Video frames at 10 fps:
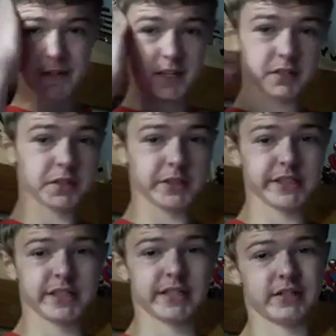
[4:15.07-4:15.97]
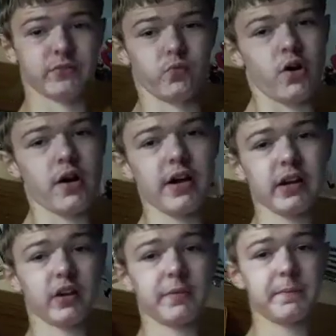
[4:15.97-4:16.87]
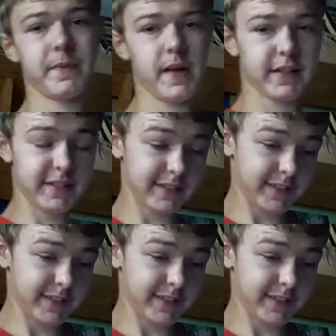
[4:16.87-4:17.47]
thing, like it can work. But